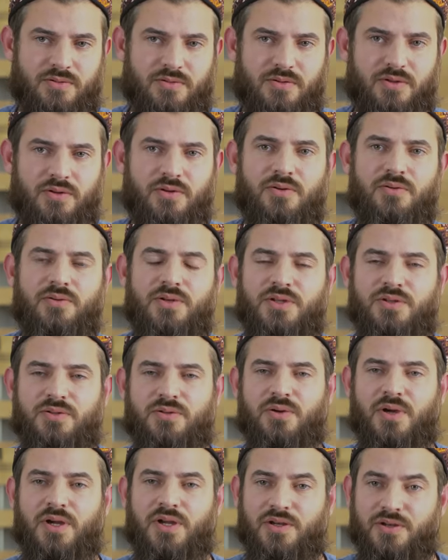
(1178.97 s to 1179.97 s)
Not only
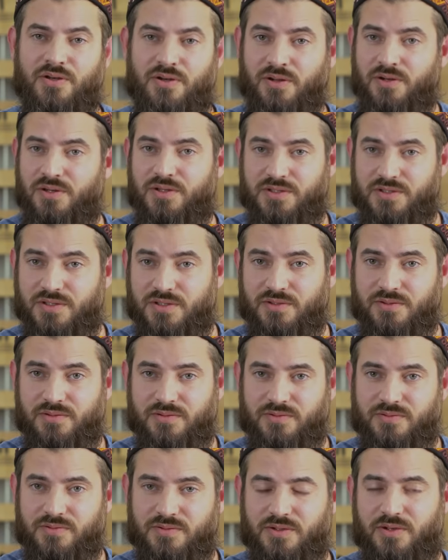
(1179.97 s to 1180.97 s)
to acknowledge it,
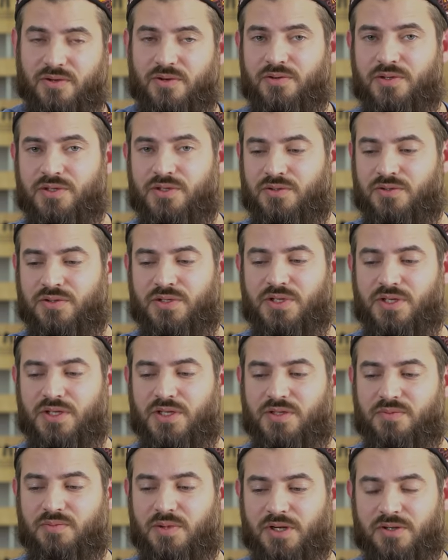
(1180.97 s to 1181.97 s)
not only to
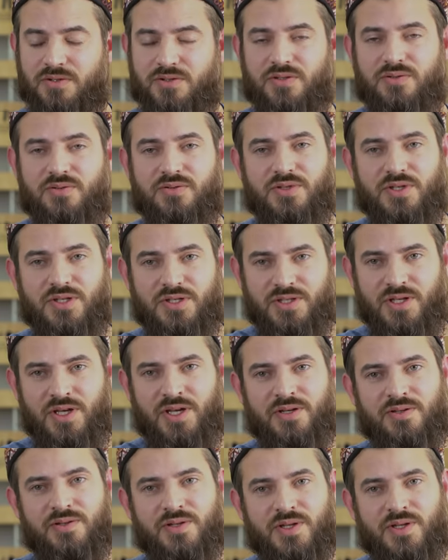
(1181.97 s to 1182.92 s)
see it, but also to say, yeah,